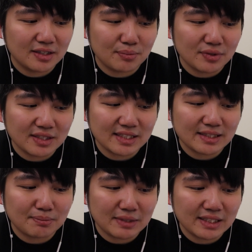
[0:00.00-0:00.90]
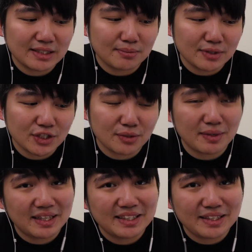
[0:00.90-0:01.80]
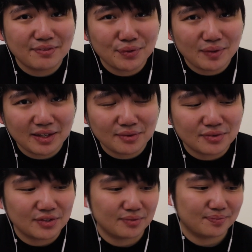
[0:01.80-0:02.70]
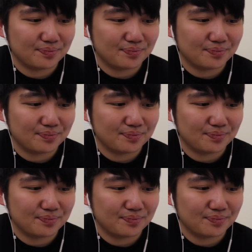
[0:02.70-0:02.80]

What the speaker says: The princess beats the bishop at the end of the round.